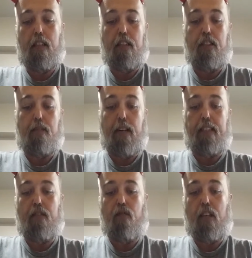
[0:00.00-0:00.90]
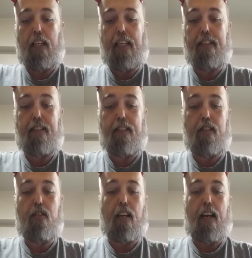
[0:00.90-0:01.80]
Just makes it really easy to
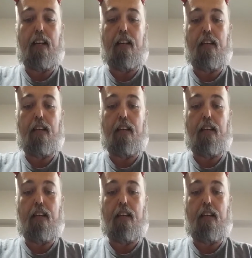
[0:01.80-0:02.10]
do that.